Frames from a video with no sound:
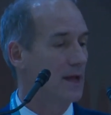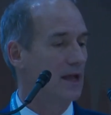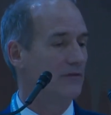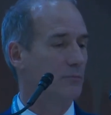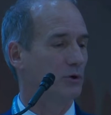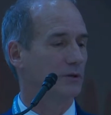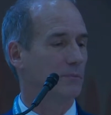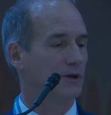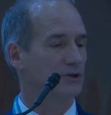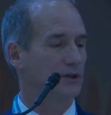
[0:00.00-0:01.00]
If you put the
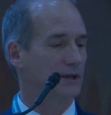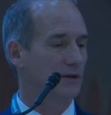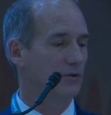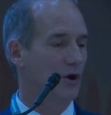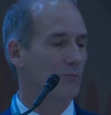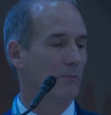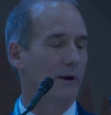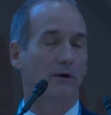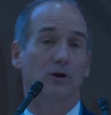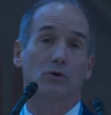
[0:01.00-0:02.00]
patient in normal baric